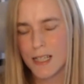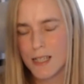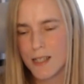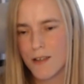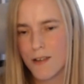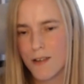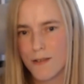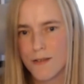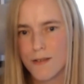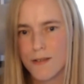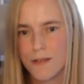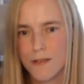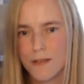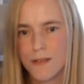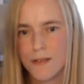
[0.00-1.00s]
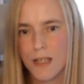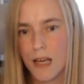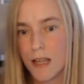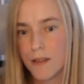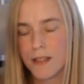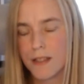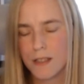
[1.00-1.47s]
So yeah, I
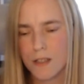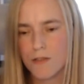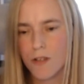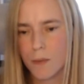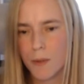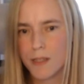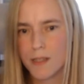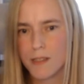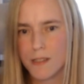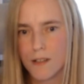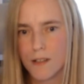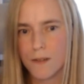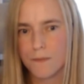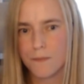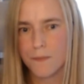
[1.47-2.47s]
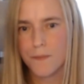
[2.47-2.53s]
think great way to start.